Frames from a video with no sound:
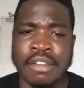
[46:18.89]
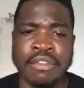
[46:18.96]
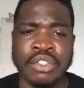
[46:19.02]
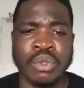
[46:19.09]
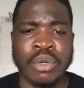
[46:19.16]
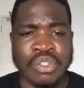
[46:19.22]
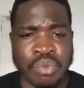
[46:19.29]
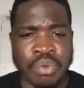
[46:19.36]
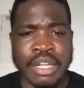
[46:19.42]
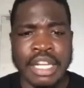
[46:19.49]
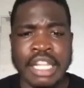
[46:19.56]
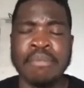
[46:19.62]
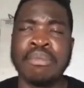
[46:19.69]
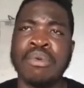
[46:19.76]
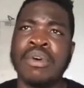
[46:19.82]
So it's really
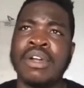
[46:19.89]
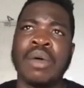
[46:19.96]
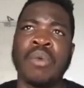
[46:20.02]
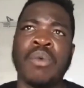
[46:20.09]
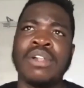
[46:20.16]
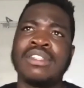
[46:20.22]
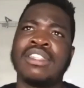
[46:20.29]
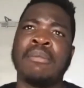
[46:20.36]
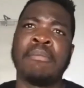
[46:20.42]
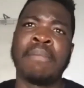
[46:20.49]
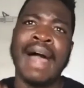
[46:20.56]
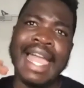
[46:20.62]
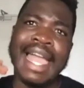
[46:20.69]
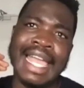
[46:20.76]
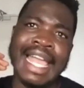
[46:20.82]
important that once the
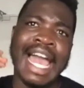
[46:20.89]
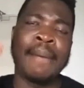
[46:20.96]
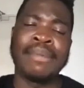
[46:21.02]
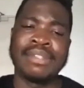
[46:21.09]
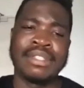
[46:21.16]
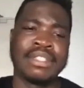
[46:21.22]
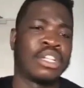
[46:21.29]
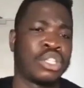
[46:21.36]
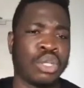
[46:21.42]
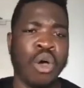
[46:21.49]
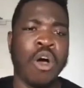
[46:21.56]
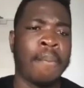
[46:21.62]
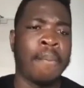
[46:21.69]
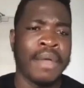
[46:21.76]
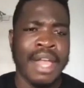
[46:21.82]
buying happens at the
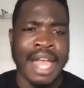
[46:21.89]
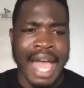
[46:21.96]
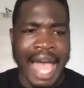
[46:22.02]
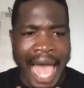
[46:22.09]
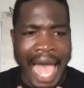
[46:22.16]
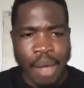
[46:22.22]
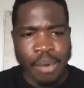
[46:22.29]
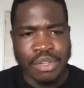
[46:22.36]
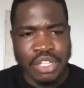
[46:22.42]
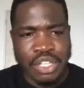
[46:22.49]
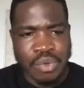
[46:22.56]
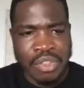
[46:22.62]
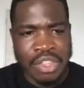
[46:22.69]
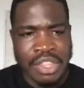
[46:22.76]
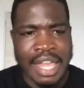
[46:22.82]
top, how do you
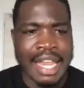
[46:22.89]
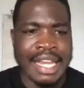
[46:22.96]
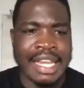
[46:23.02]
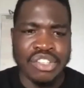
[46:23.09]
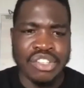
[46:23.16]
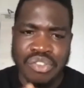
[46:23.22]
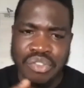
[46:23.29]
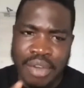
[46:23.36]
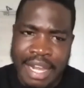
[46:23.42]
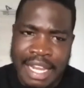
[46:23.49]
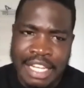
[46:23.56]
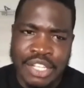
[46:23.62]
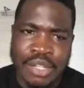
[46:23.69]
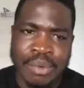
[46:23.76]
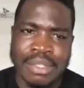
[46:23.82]
then train
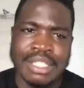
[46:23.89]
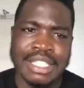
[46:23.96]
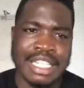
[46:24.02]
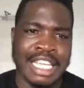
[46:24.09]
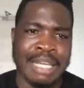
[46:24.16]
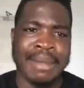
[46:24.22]
your team?